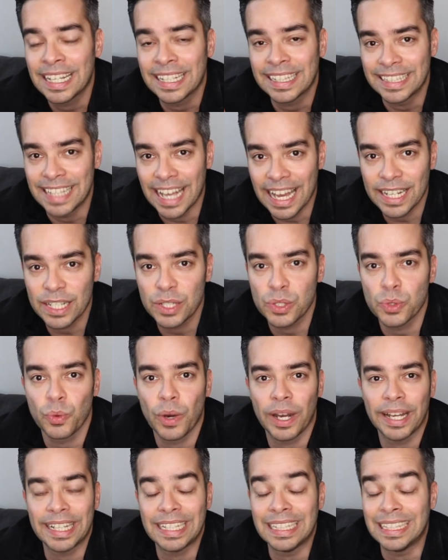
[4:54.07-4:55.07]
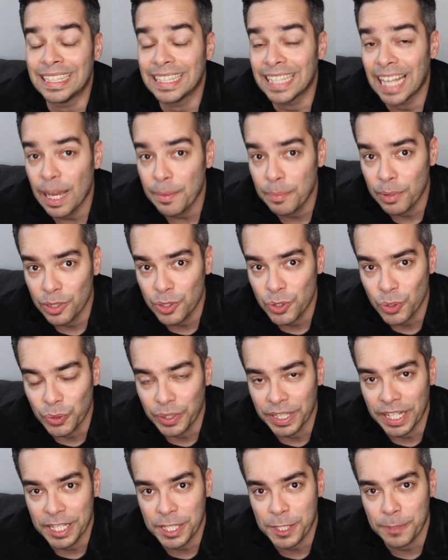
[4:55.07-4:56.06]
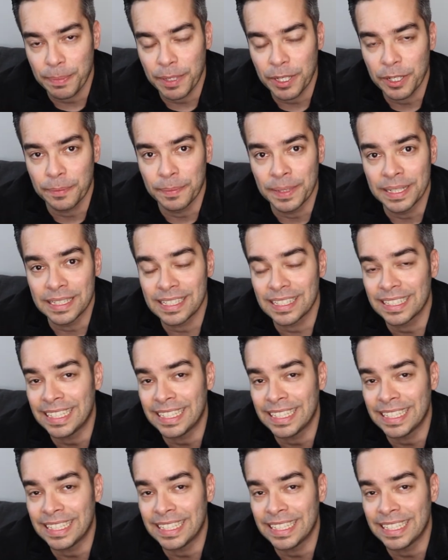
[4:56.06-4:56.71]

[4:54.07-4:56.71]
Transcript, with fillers: that is why in laboratory experiments,